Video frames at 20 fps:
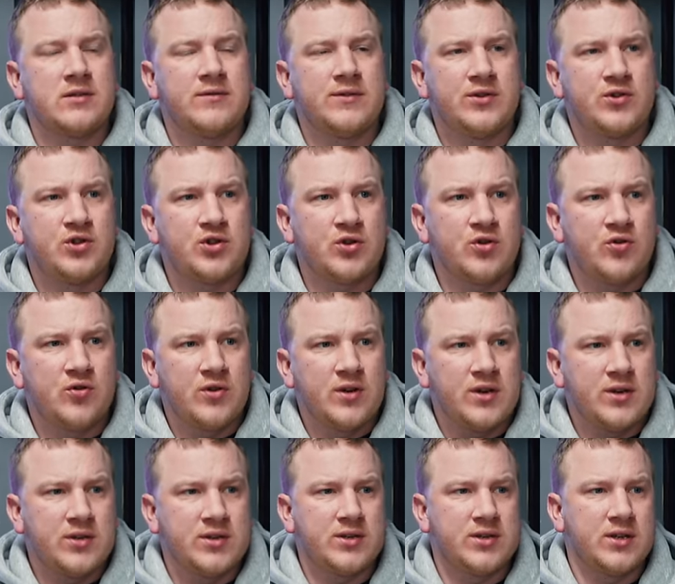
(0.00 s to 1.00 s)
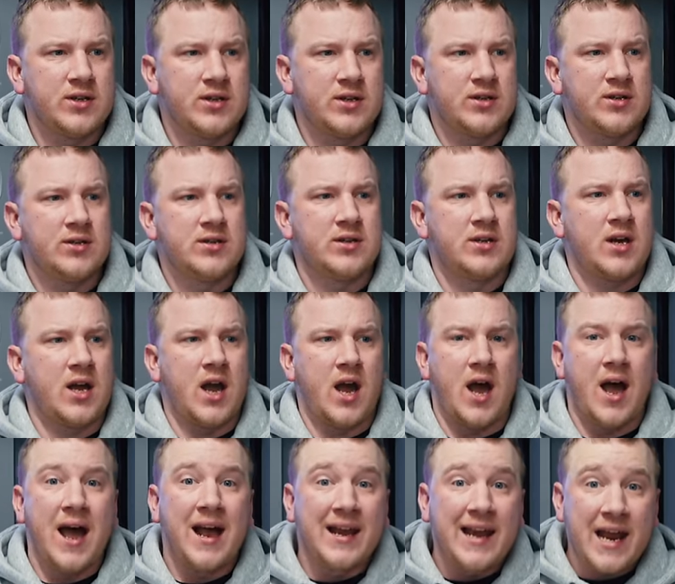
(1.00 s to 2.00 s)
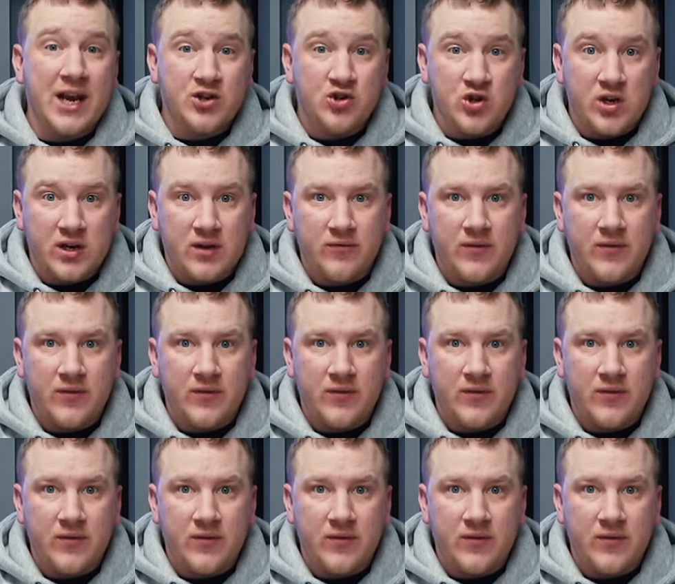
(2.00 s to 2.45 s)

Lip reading: of insurance, and electric